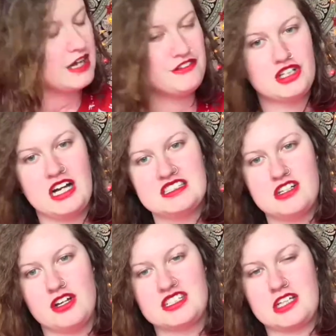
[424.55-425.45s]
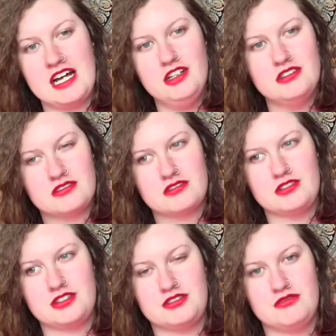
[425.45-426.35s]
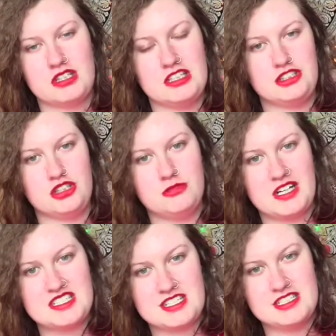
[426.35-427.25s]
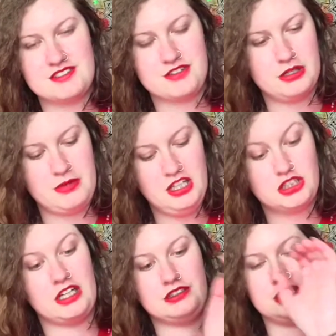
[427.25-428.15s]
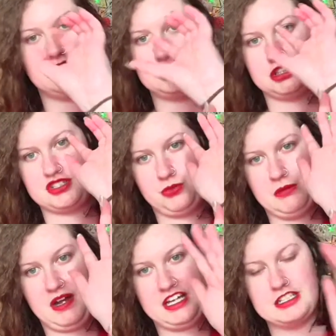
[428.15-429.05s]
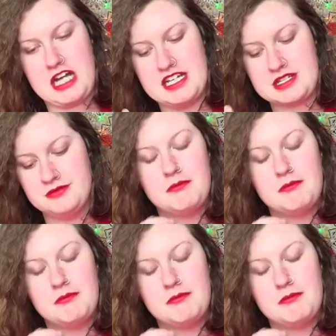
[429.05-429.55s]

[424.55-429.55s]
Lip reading: If you guys notice, I don't really do bracelets very much. I tend to just wear my hair ties.